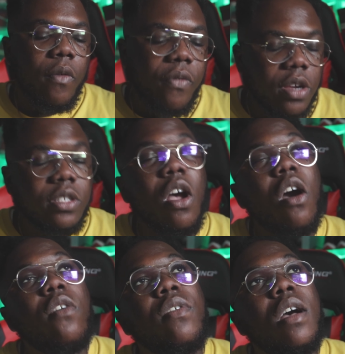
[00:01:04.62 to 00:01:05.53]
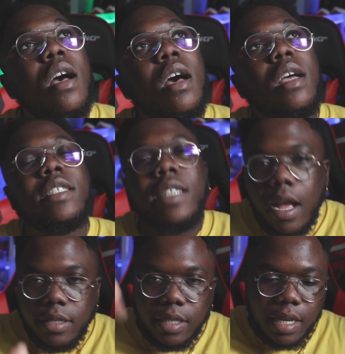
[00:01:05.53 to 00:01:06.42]
first off, uh,
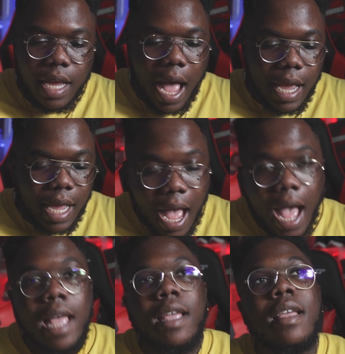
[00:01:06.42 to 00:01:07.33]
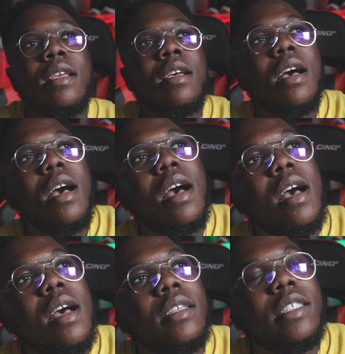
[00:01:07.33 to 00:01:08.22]
shout out to the guy Kiy.
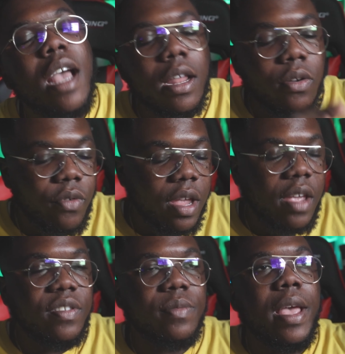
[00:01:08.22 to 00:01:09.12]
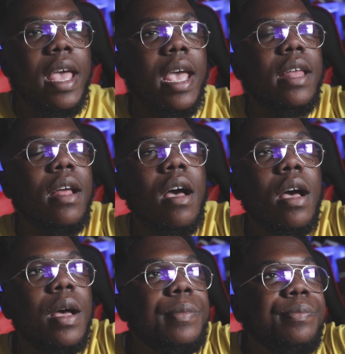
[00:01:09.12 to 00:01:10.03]
Uh, shout out to Reeves, man.
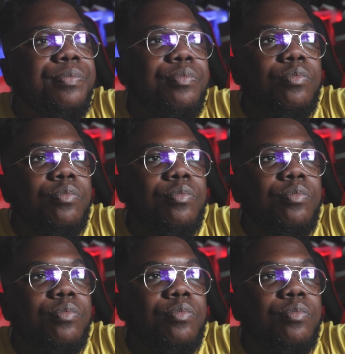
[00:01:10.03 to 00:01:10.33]
Um,